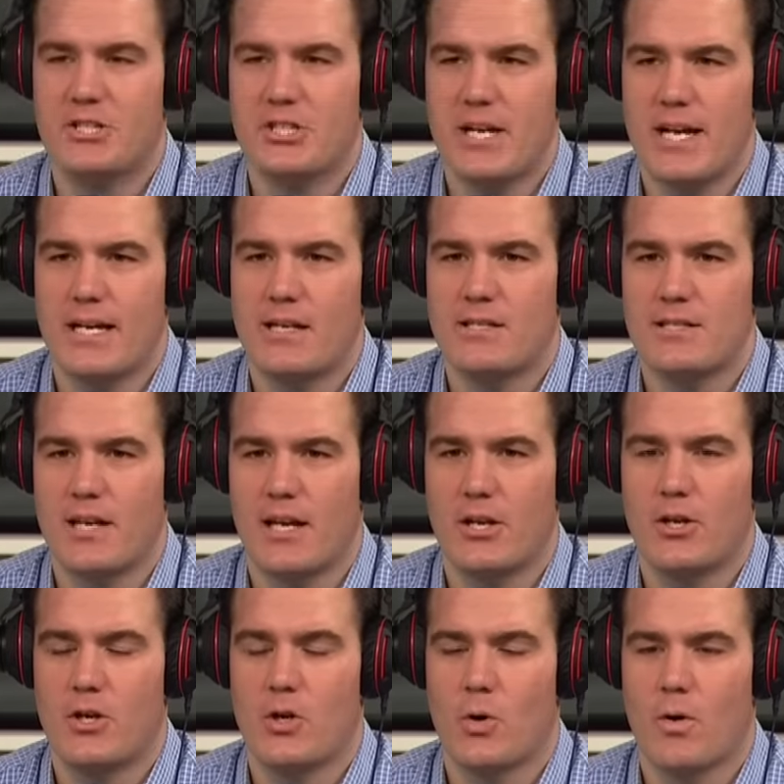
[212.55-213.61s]
chance
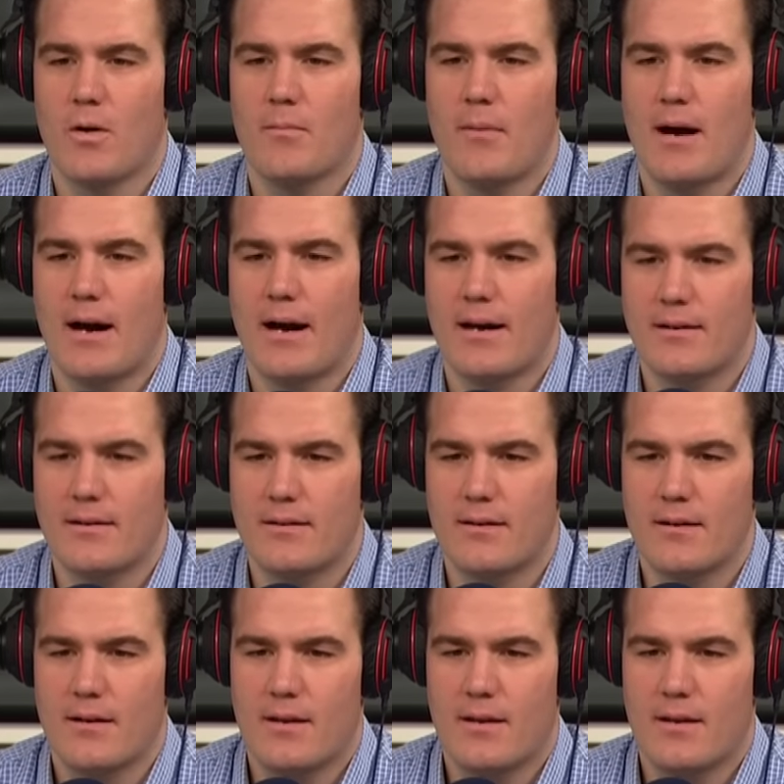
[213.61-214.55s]
in your mind